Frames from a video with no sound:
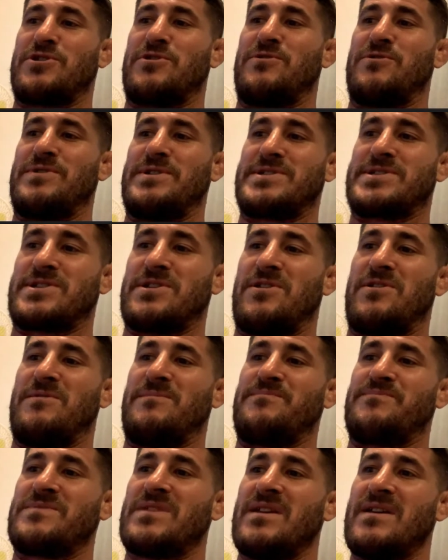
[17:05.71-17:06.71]
So
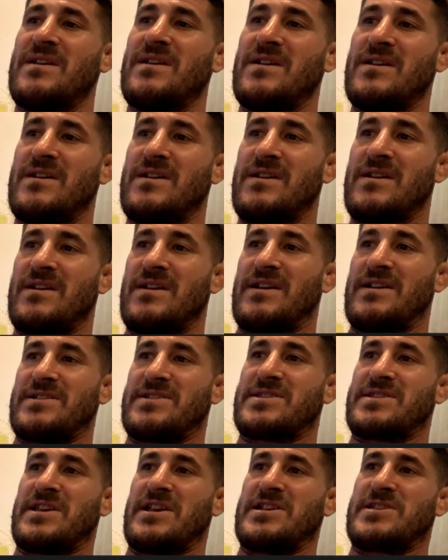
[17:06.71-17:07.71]

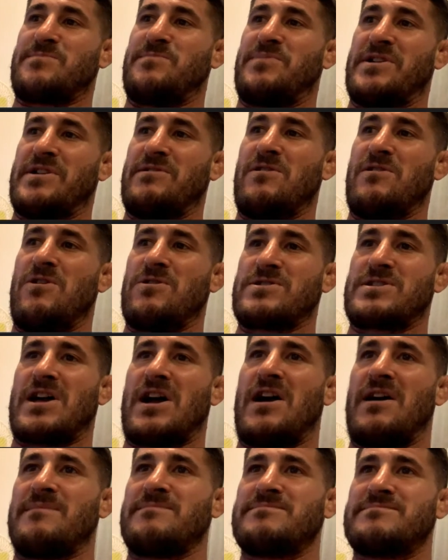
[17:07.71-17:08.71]
it's been a long
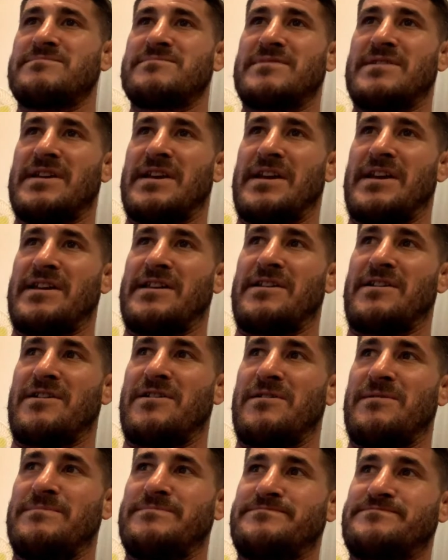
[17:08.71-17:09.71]
time,
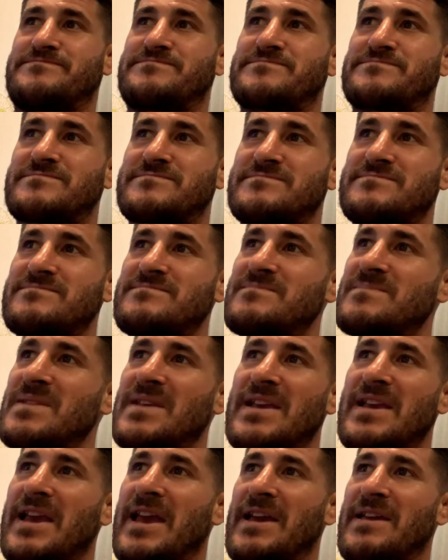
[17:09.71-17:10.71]
and
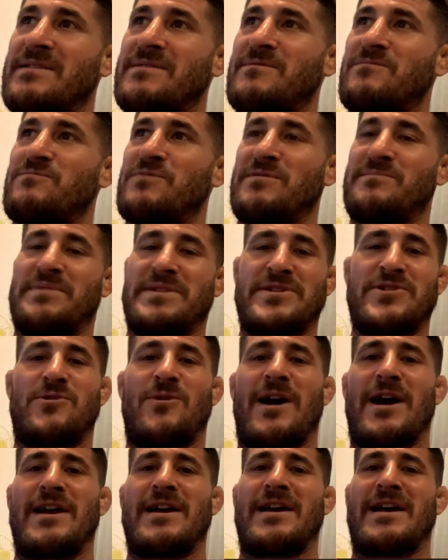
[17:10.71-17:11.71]
we've been
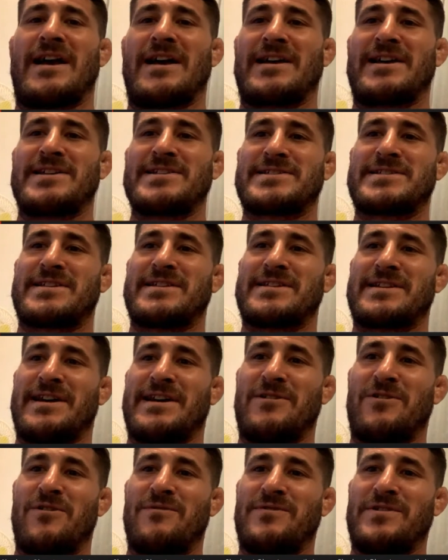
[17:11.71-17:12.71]
quiet, I guess,
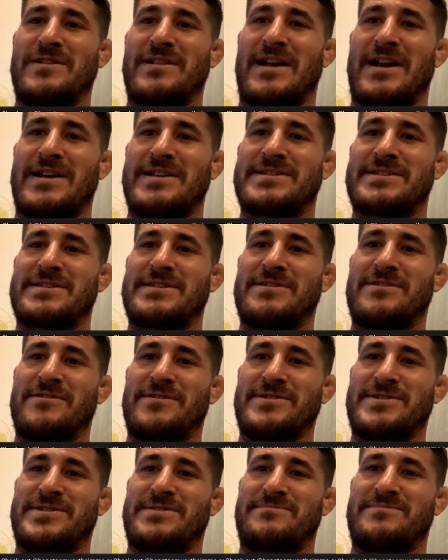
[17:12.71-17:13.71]
kind of over the last
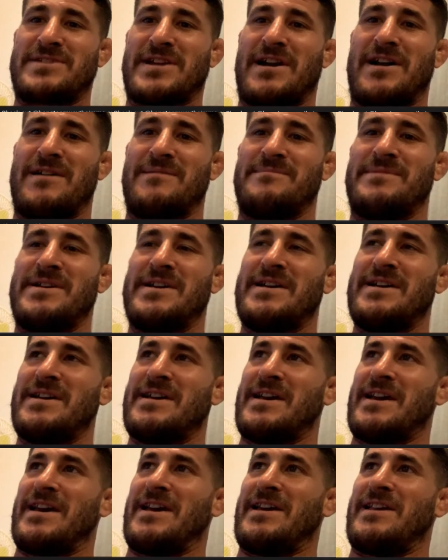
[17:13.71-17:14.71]
some time,
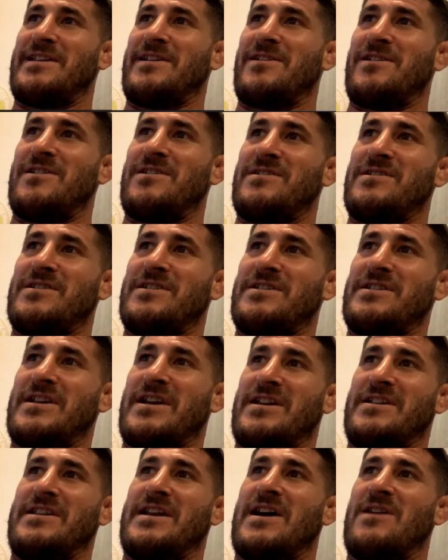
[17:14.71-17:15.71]
and
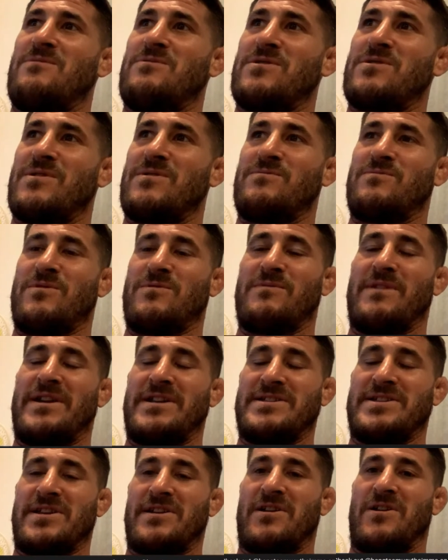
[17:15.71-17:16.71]
now we're
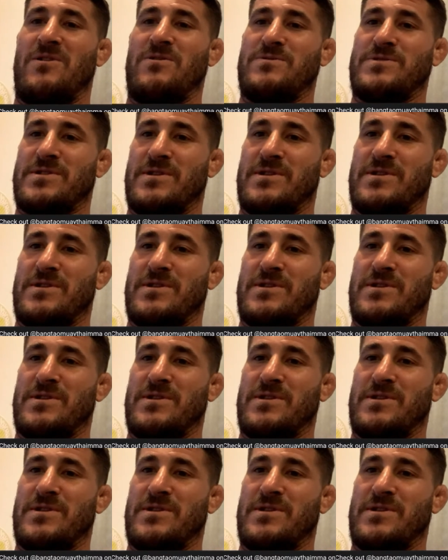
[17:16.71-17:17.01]
ready to go.